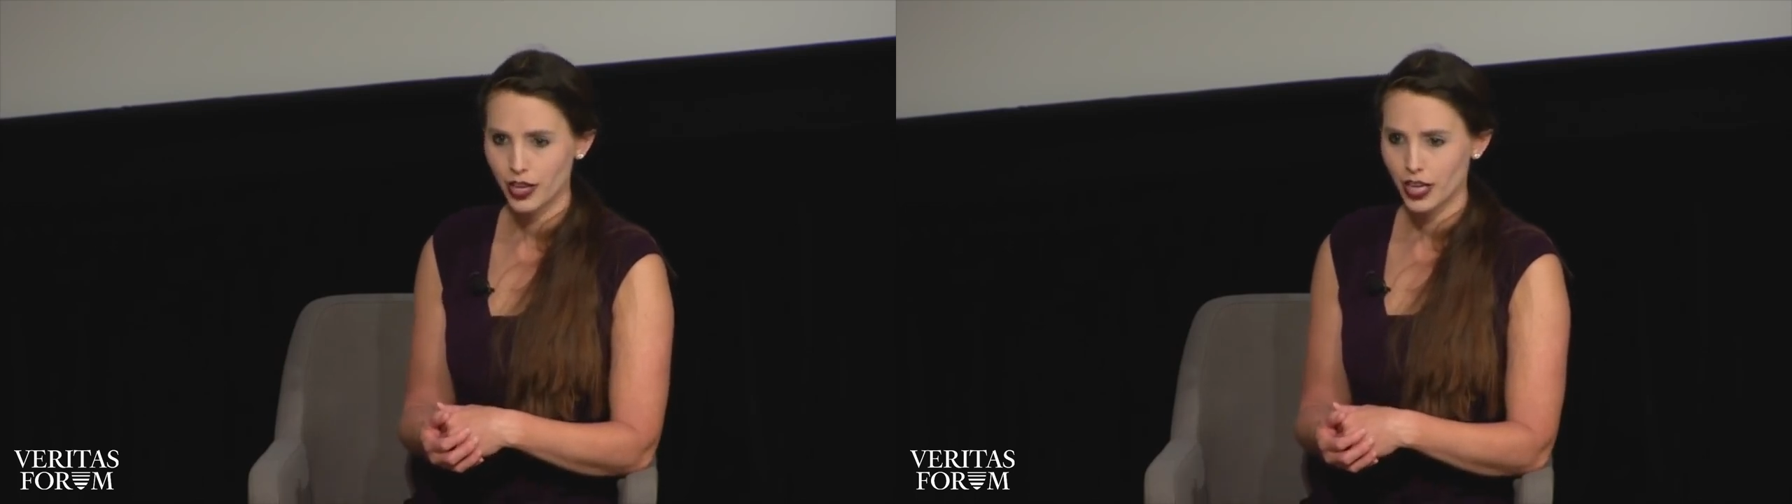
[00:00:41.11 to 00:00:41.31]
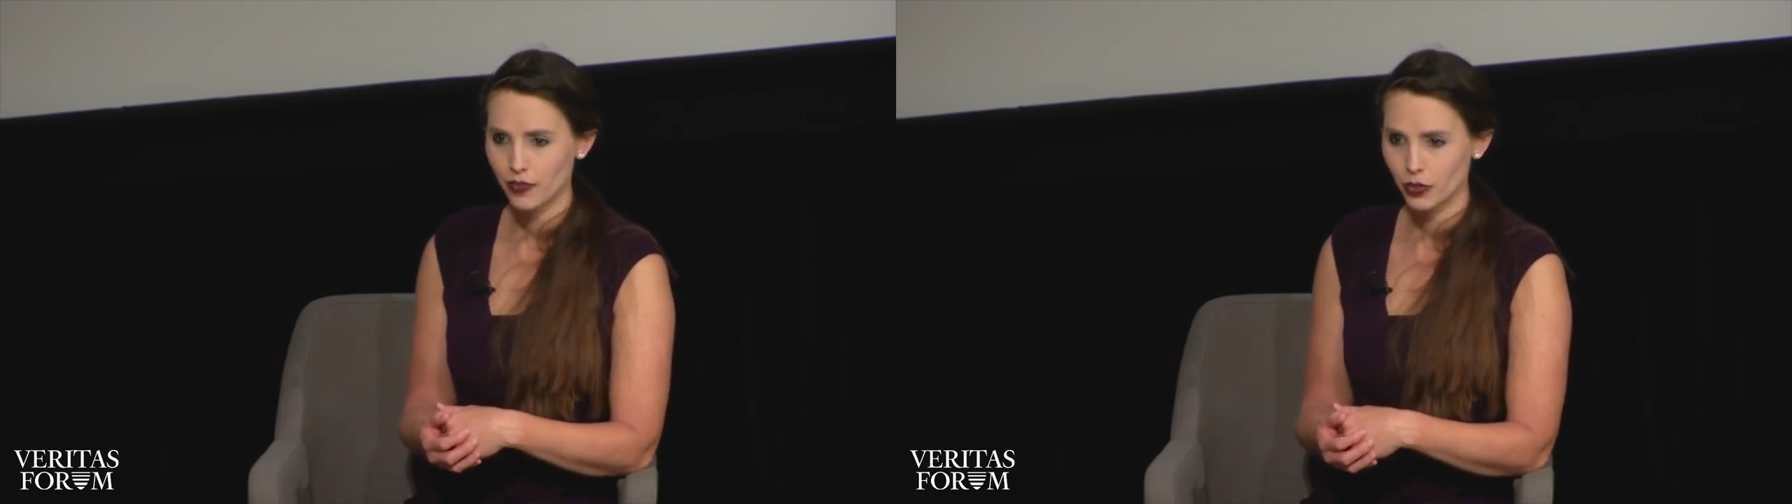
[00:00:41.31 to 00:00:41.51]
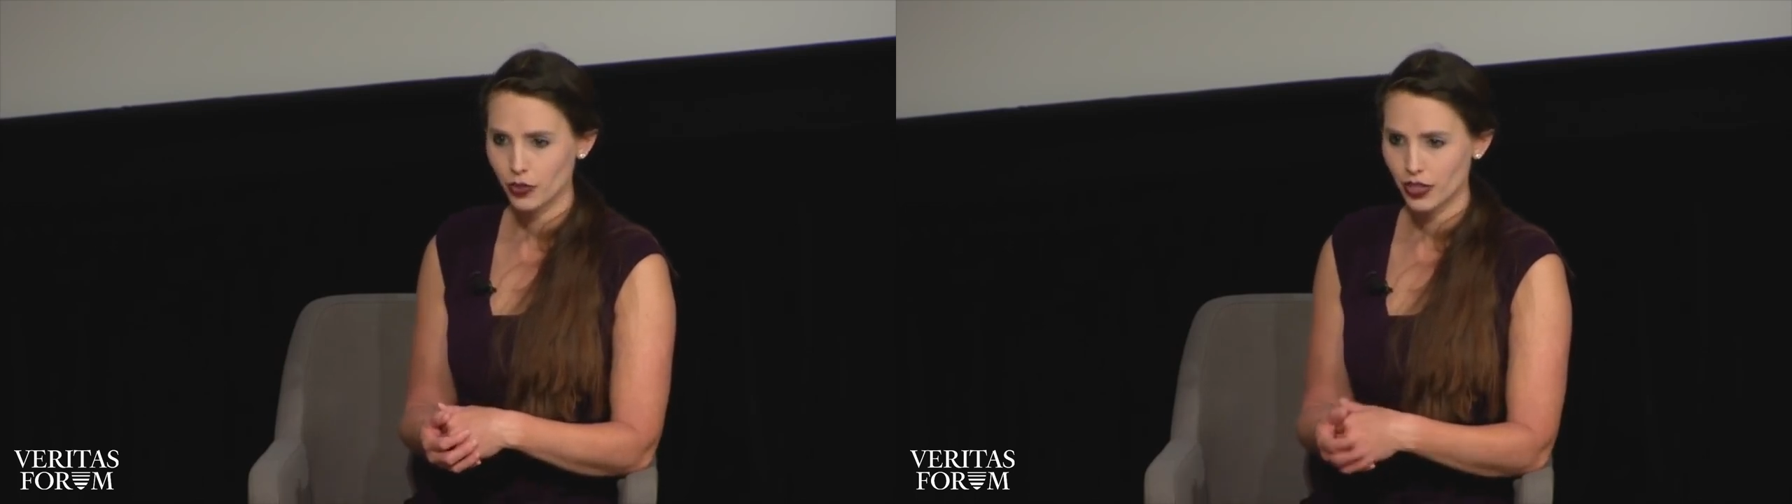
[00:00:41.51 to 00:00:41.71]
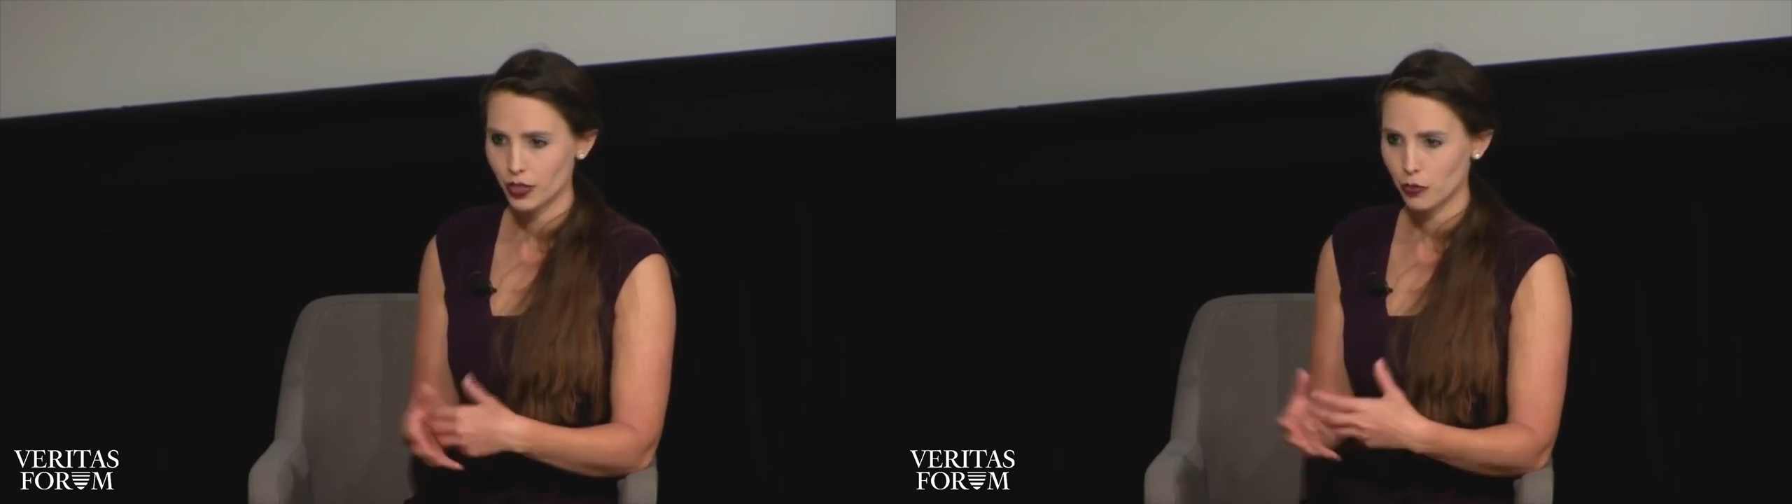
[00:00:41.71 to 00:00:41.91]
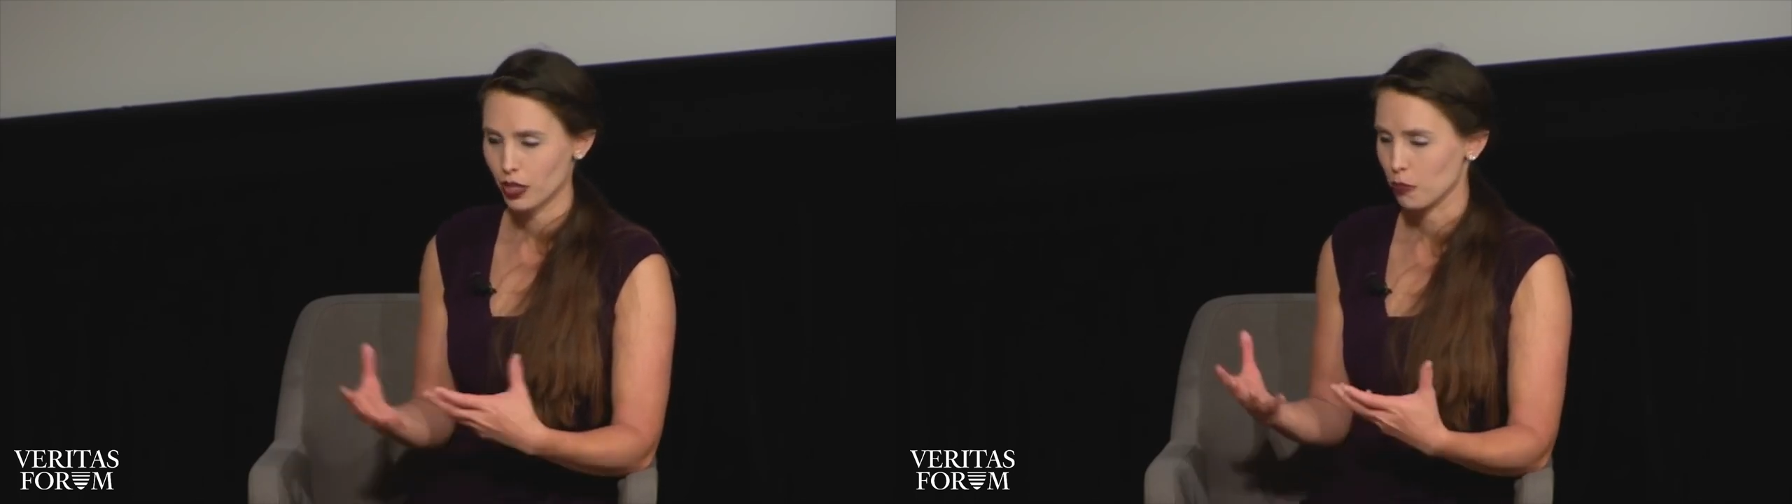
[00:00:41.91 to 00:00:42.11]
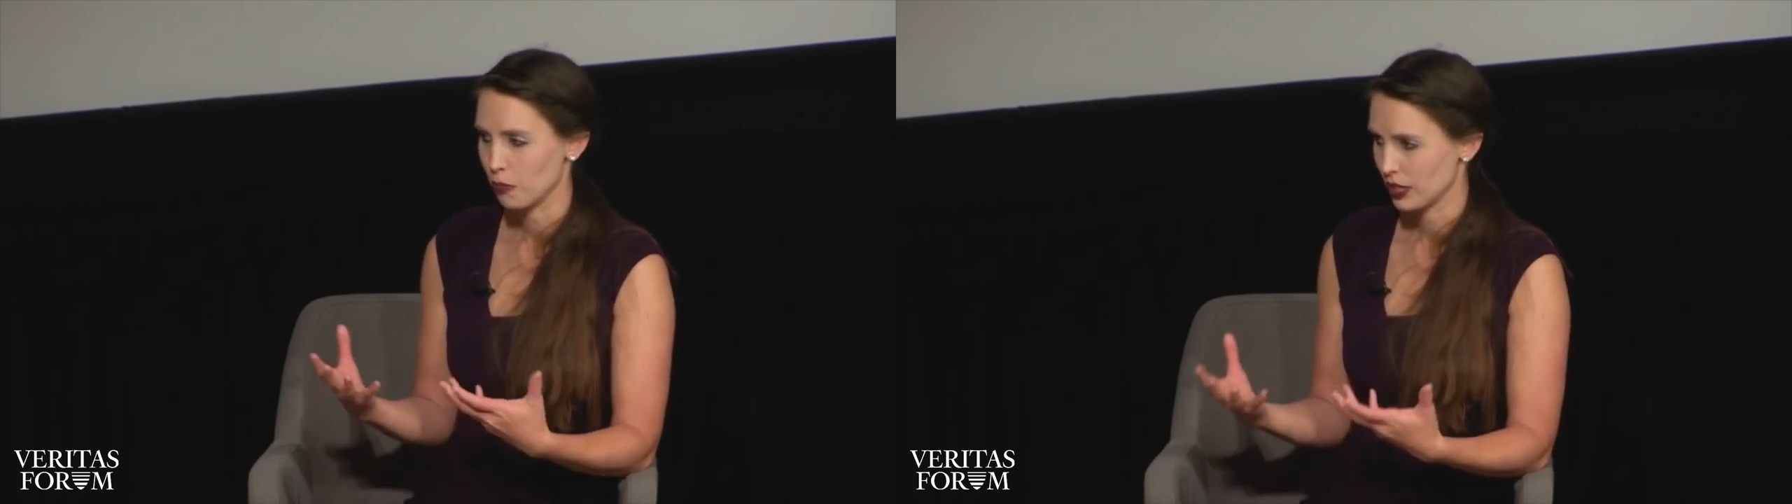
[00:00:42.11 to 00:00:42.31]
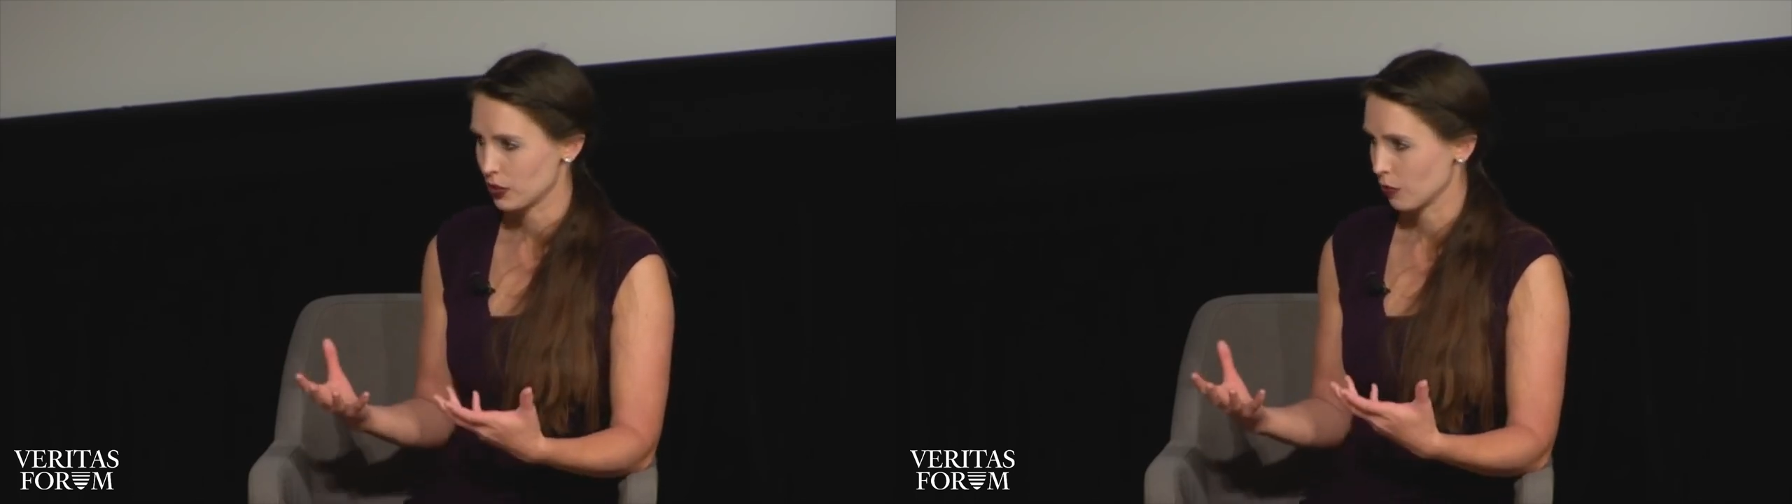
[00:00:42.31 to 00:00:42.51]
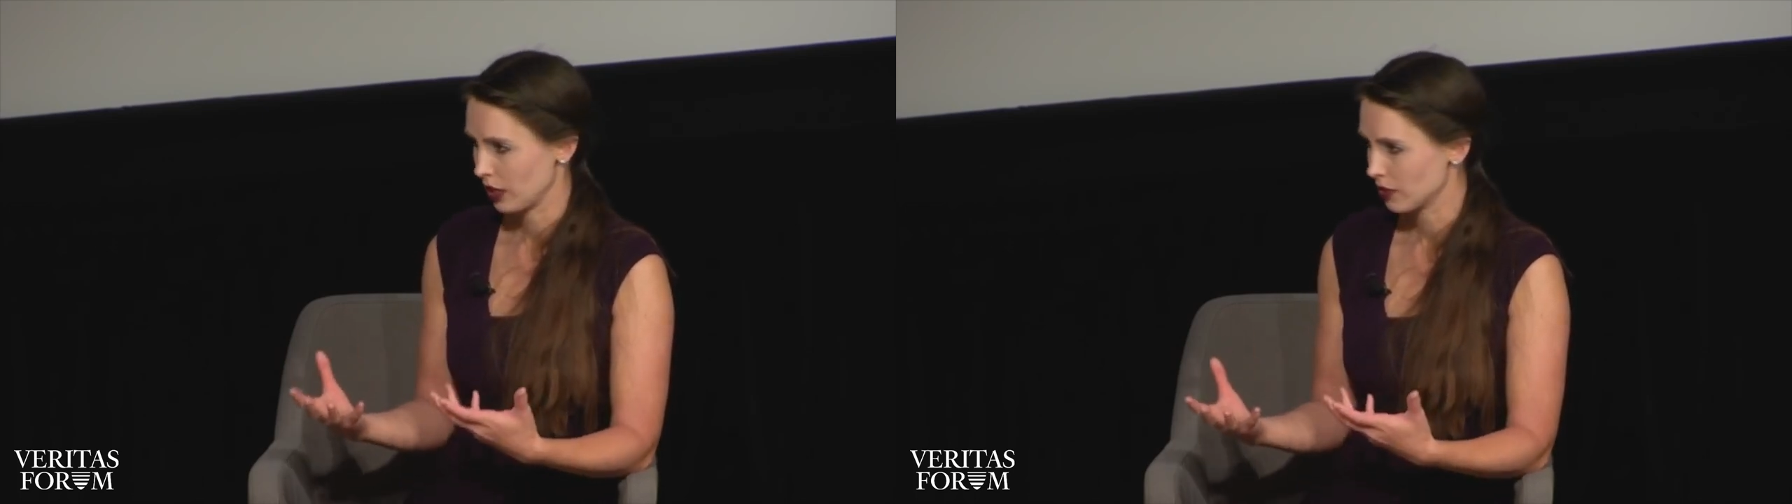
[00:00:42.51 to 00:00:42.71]
If you, I think one of the best
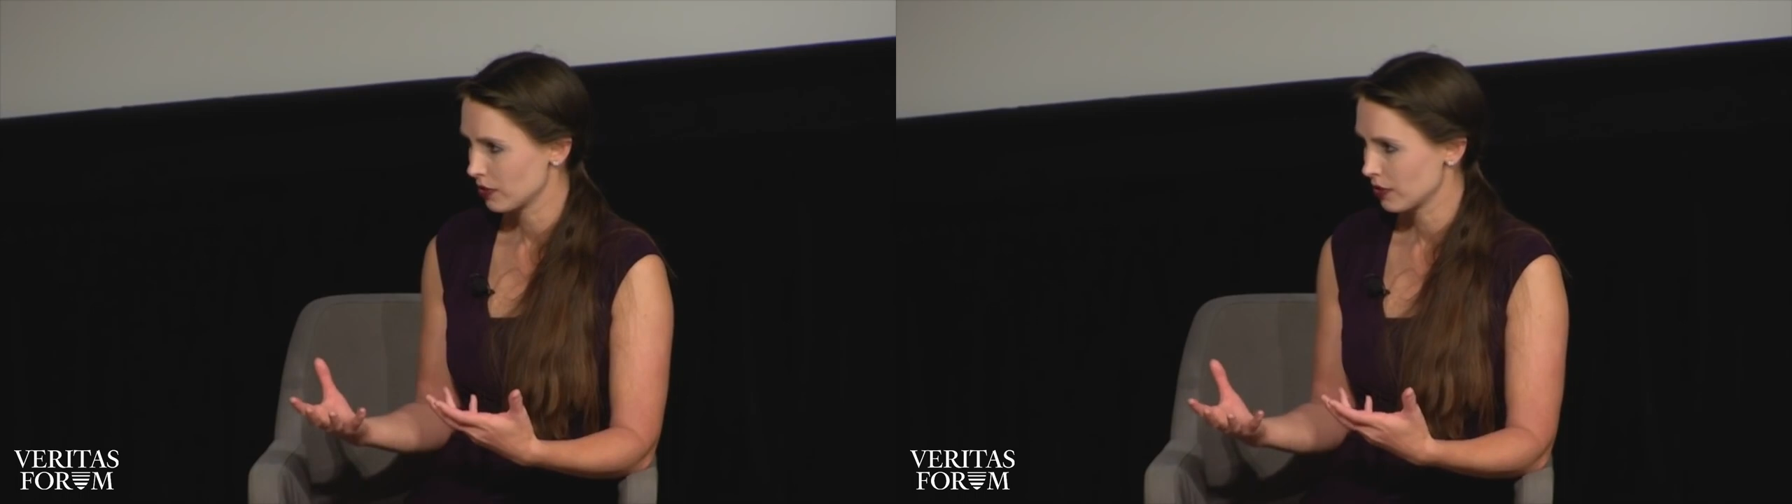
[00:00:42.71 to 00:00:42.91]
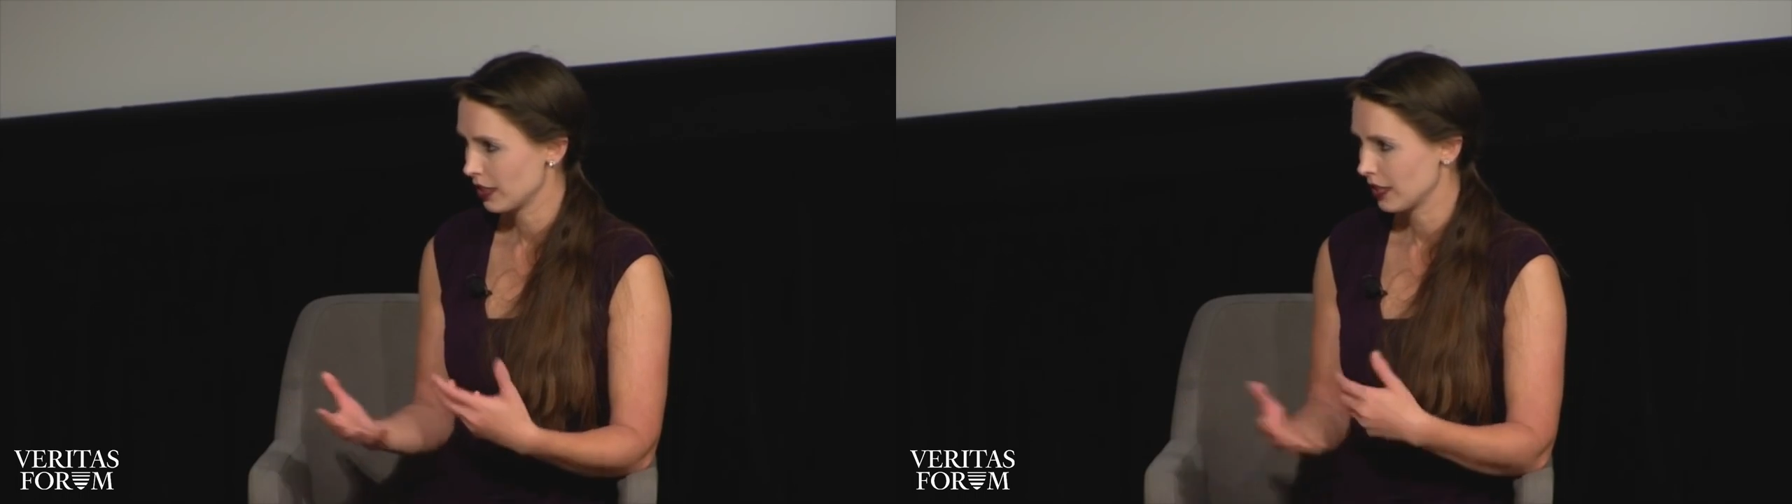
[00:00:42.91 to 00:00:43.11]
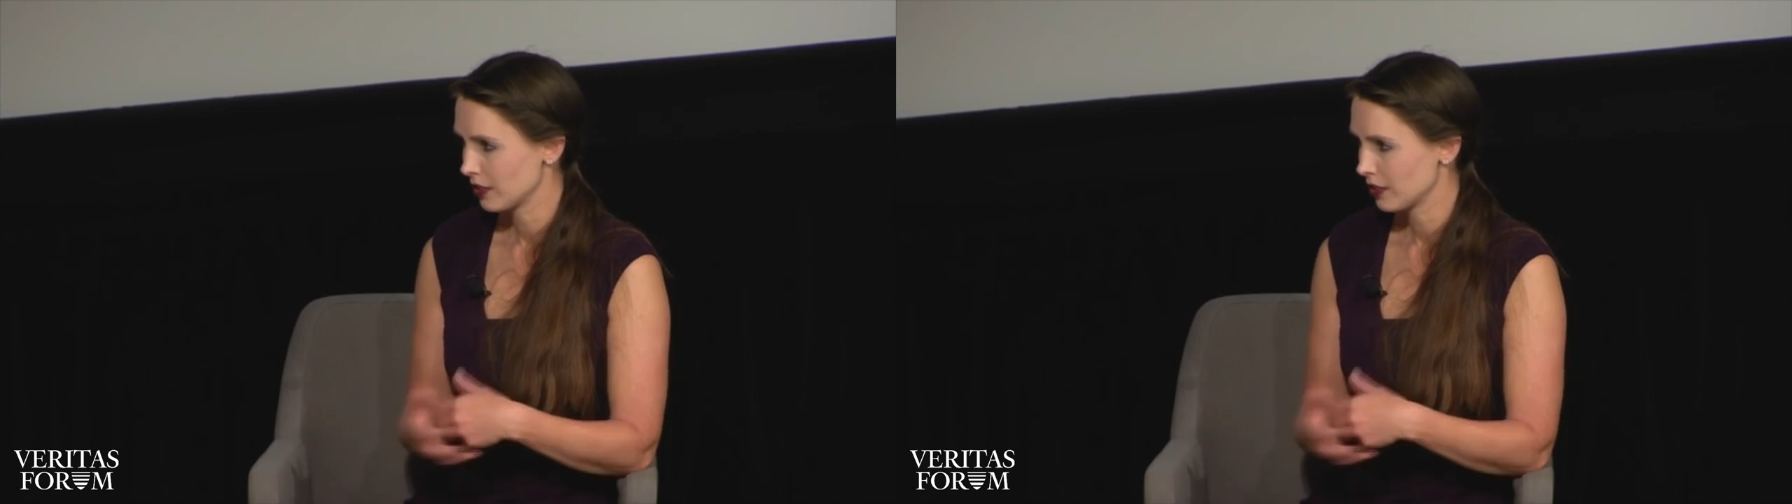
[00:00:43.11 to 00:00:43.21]
ways uh,